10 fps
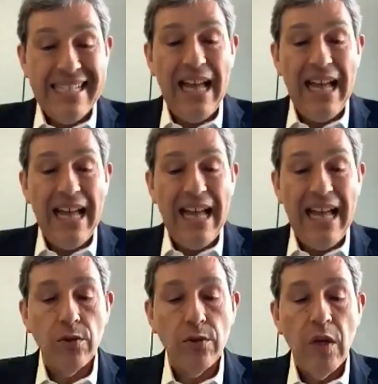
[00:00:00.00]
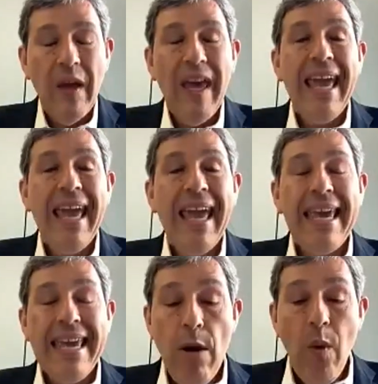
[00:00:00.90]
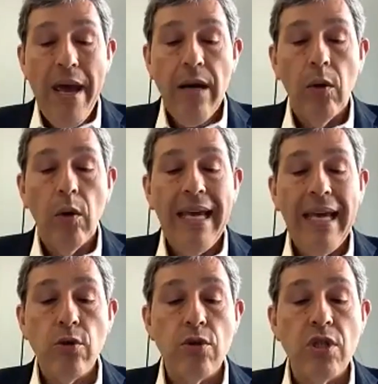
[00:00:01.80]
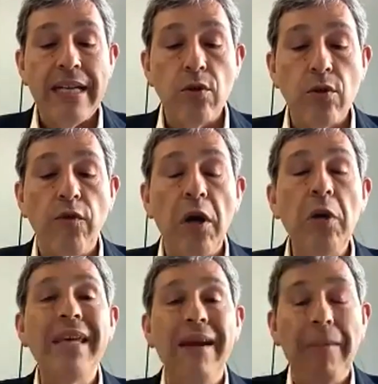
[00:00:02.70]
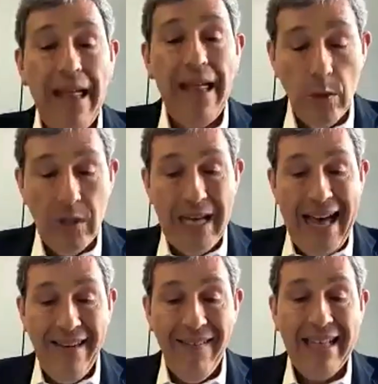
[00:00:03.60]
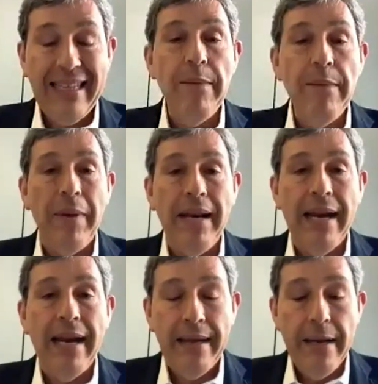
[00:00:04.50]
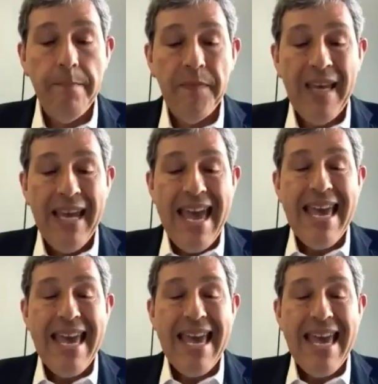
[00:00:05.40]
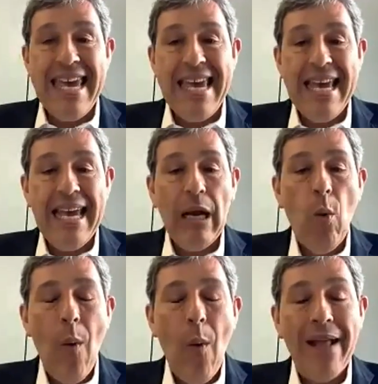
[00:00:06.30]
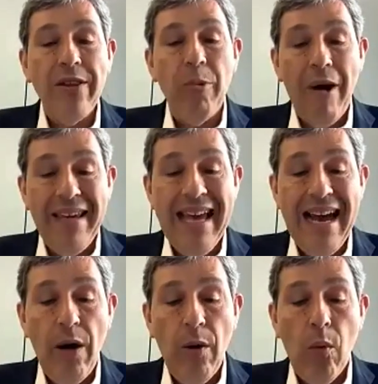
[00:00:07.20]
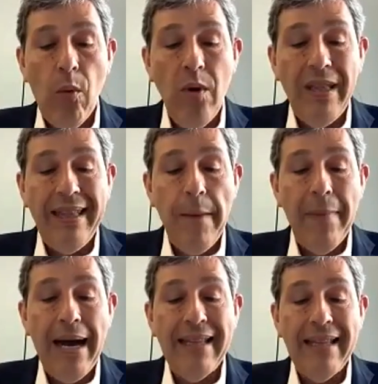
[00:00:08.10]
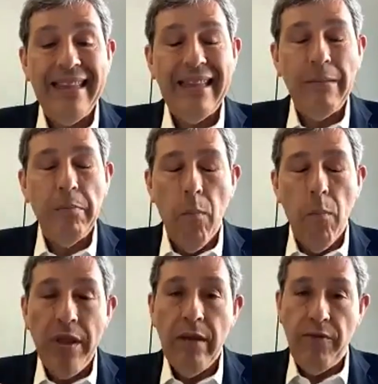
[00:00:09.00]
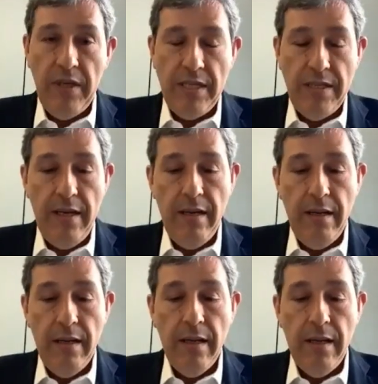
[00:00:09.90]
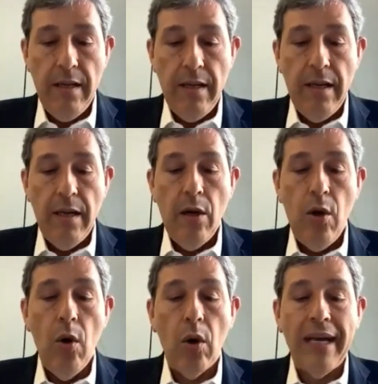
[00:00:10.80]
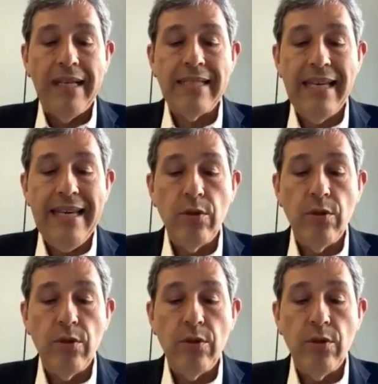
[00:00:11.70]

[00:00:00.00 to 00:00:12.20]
for debate. And when there was one subject that was difficult to deal with, what was done was pluralist accidental commissions. That is to say,